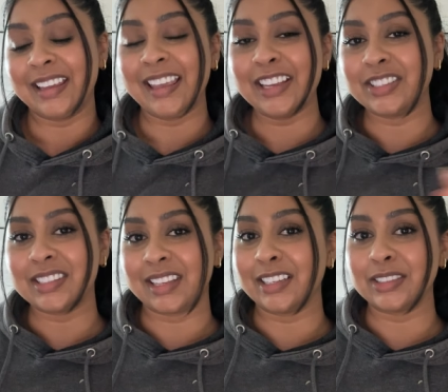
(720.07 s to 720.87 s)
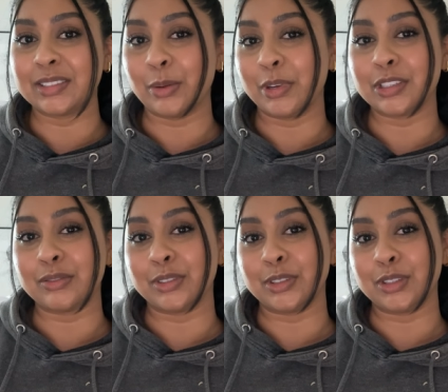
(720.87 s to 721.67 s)
yeah, just thanks so much
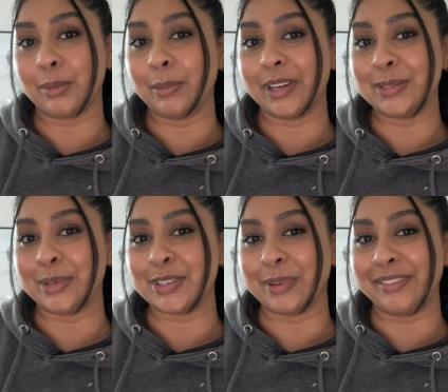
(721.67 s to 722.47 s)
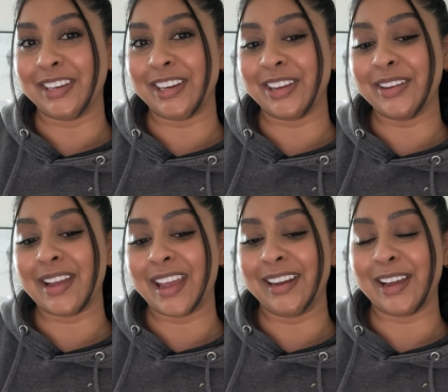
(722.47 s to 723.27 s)
for stopping by to watch my video,
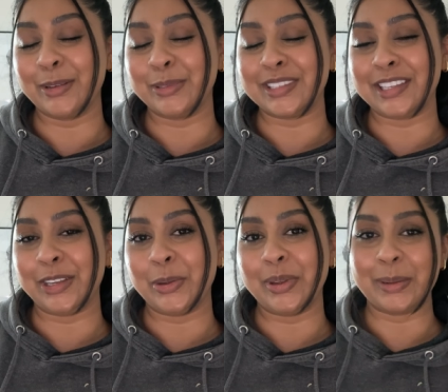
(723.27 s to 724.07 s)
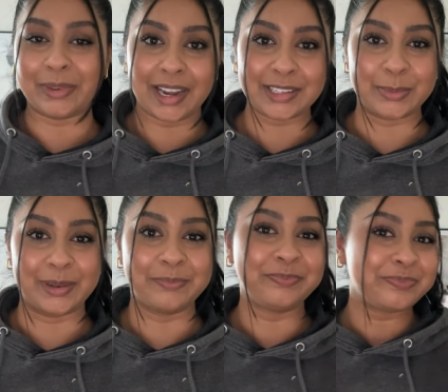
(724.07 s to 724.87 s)
and I will see you in my next one.
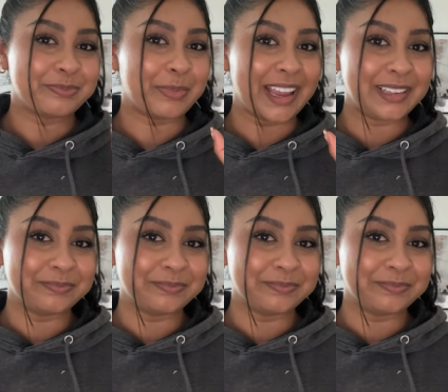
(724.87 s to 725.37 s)
Bye.